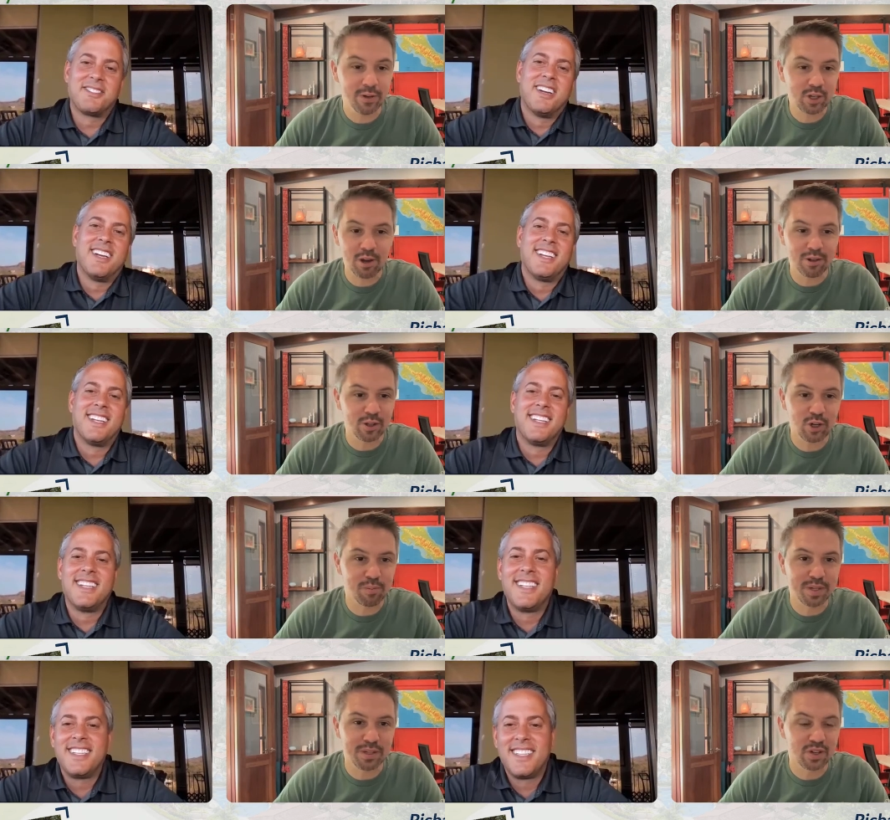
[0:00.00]
Speaker 1: for just right. going to the shops
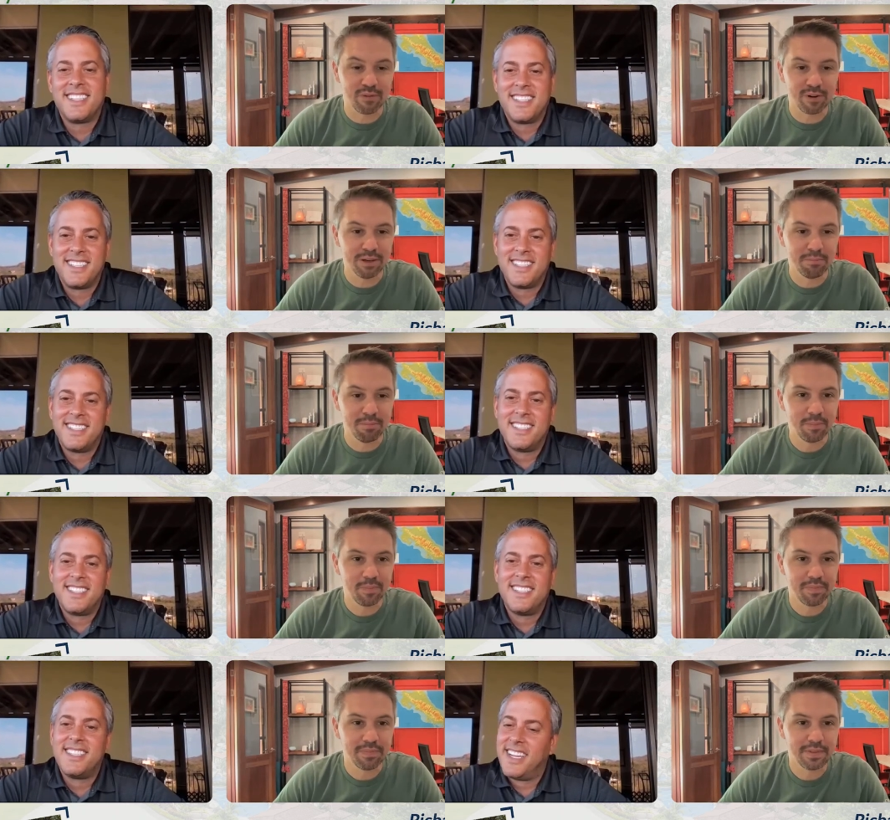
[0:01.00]
and stuff, right?
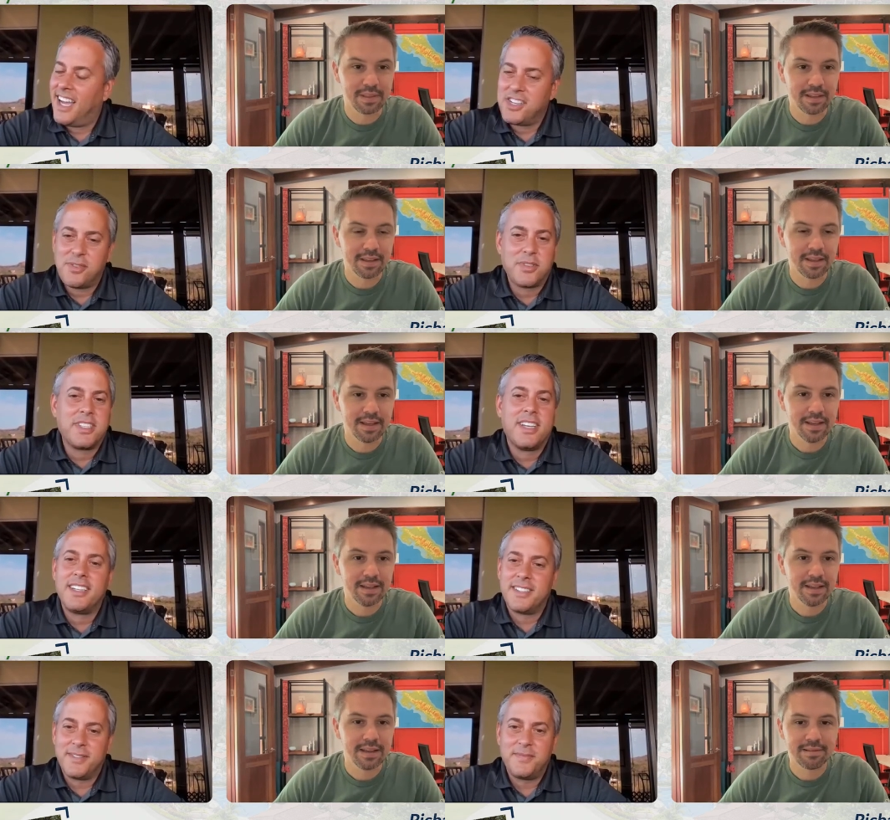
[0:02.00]
Hundred percent.
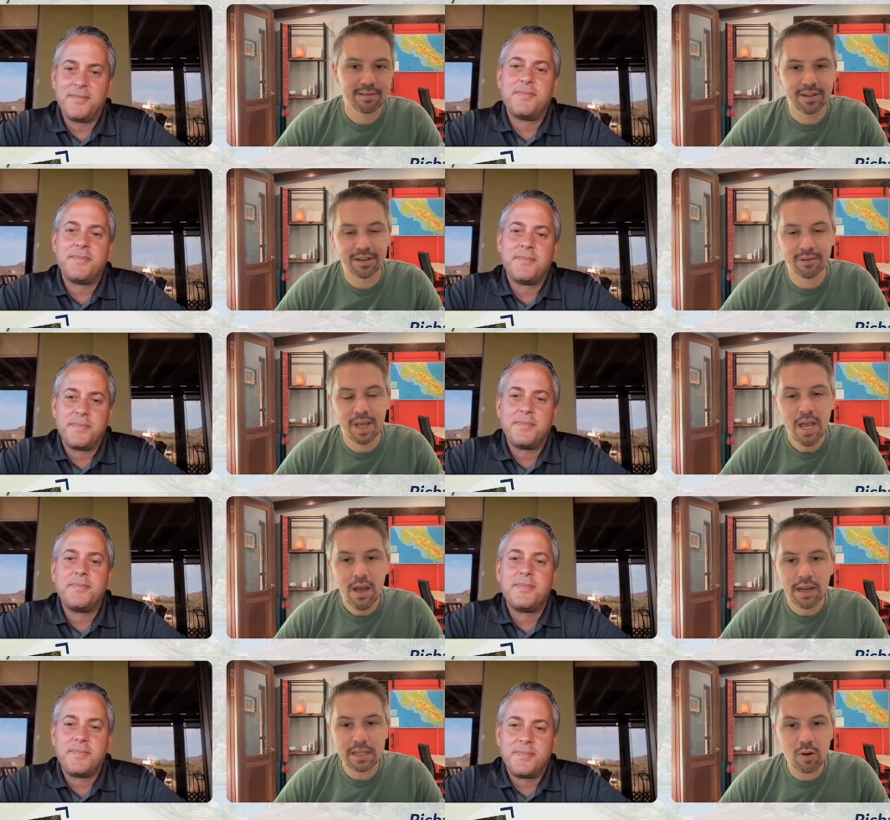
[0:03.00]
So
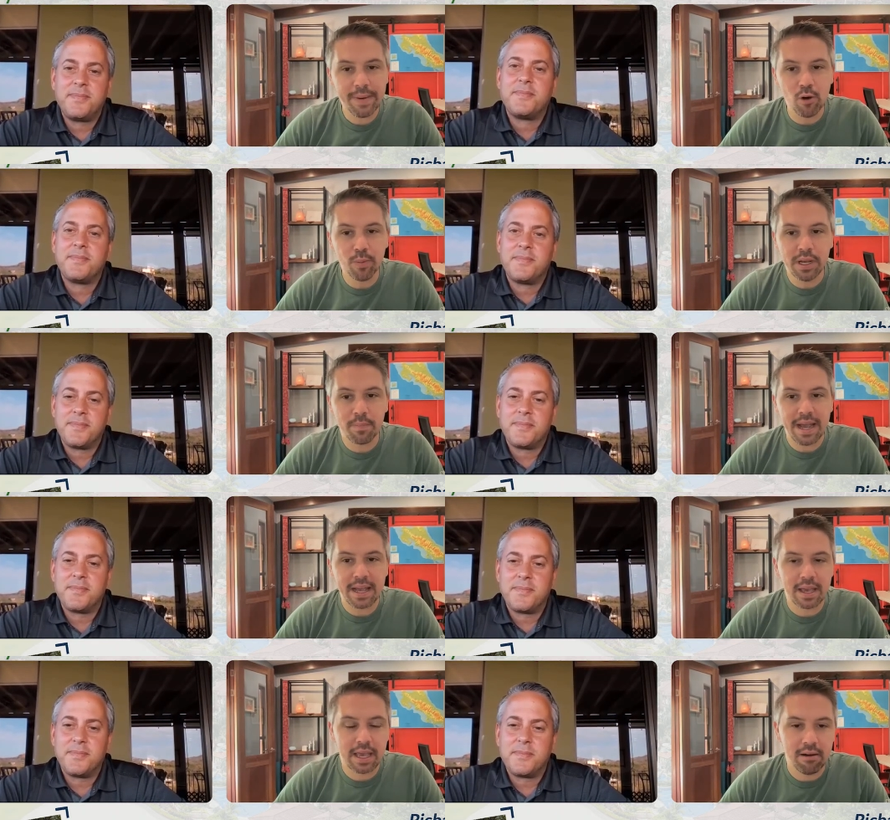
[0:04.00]
let's talk about opening a bank
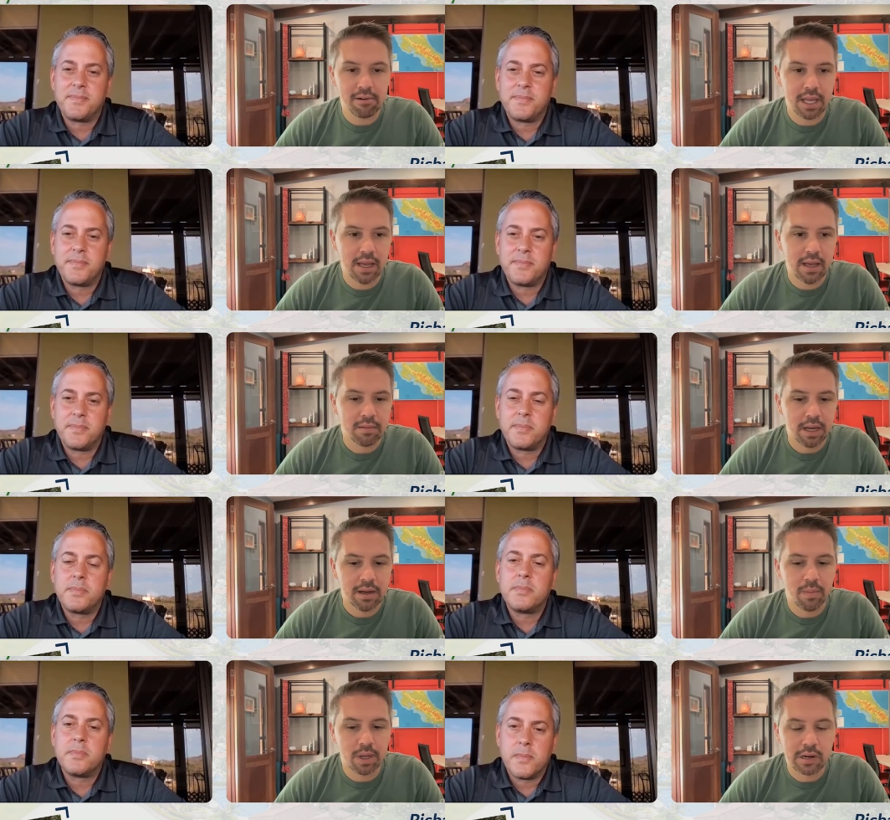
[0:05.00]
account here, uh,
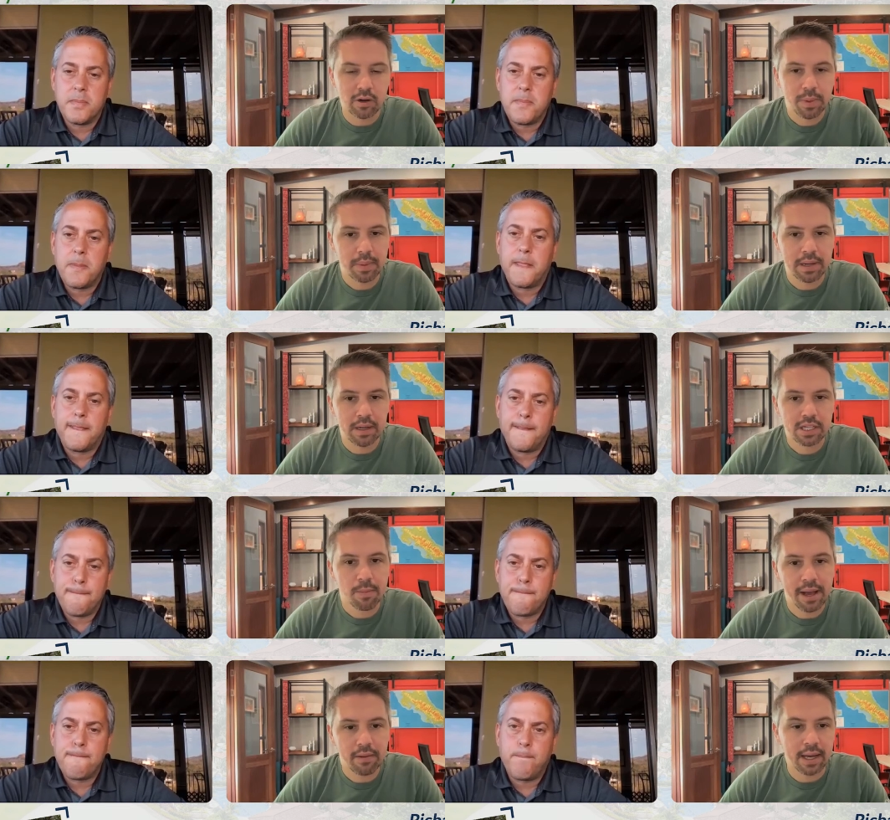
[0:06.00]
because a lot of people ask
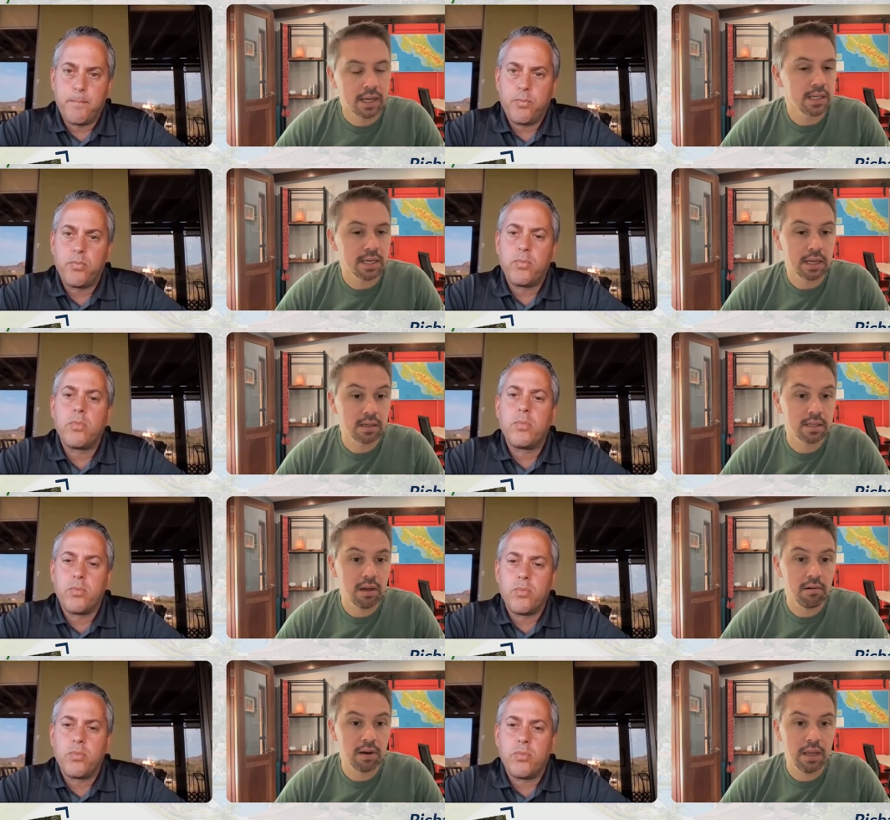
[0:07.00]
about that. Is it
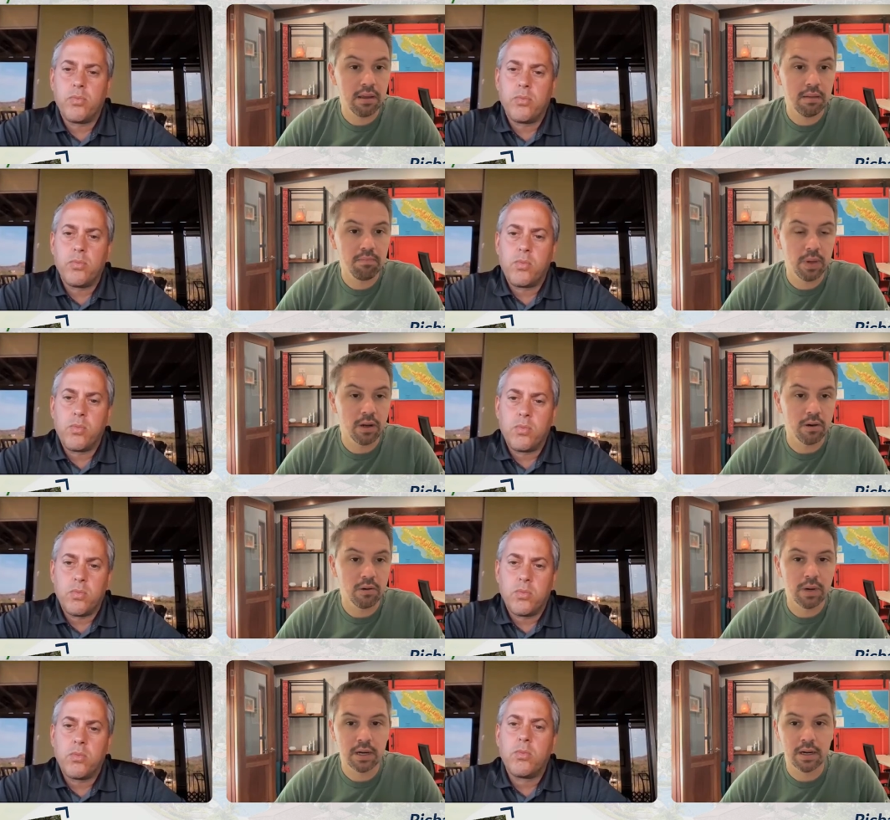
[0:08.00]
necessary? You know,
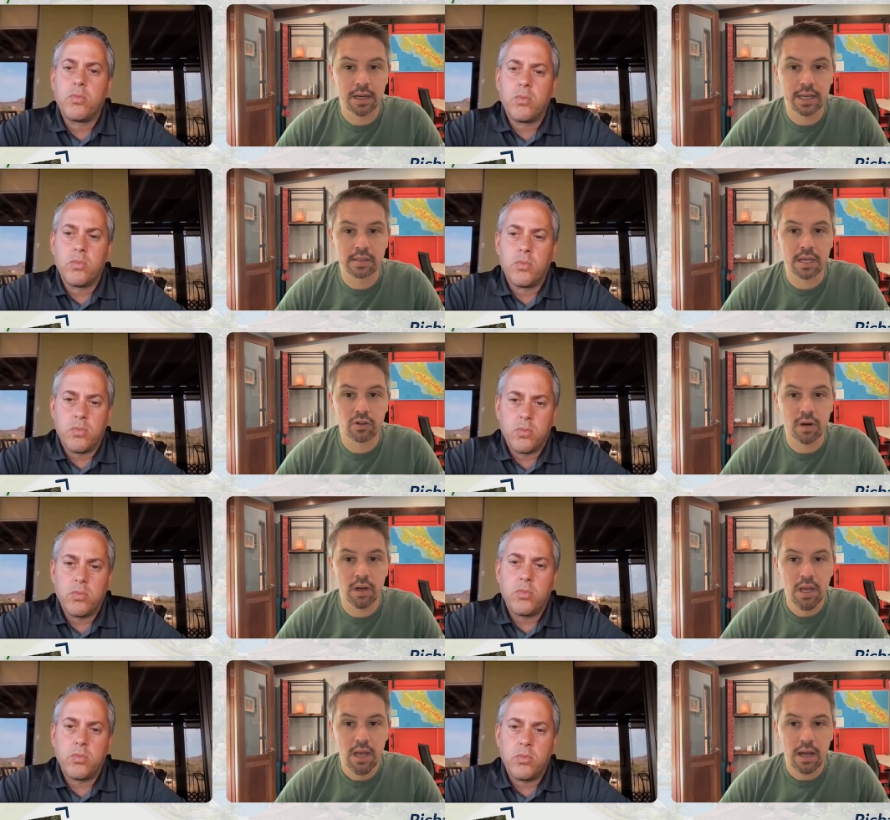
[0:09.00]
uh, etc.
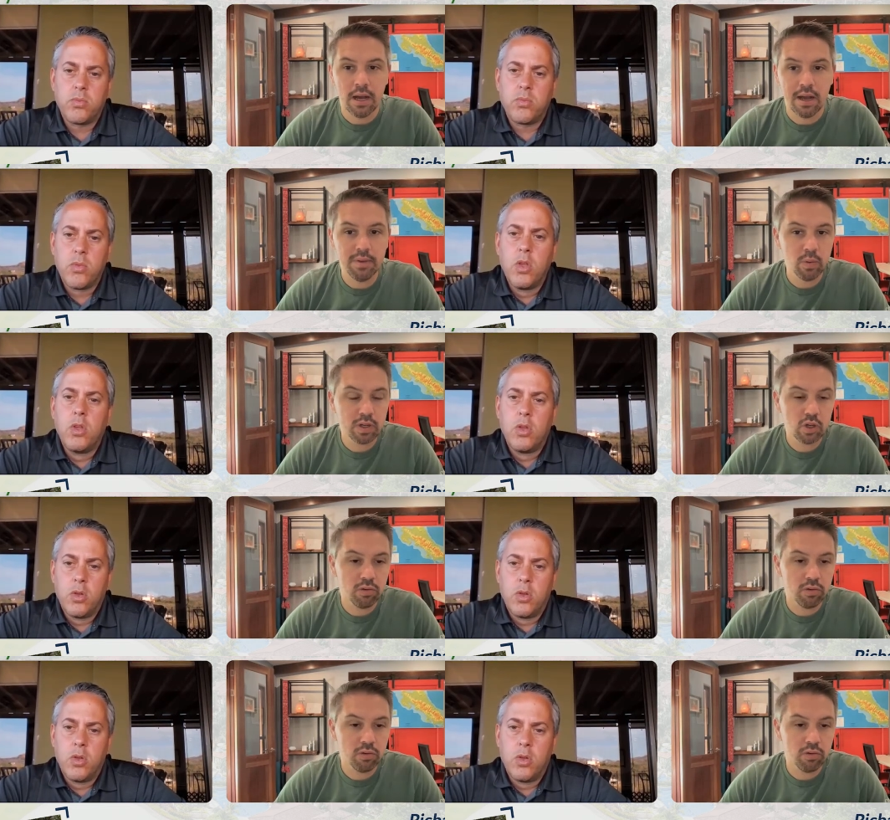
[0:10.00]
Uh, I mean, what is your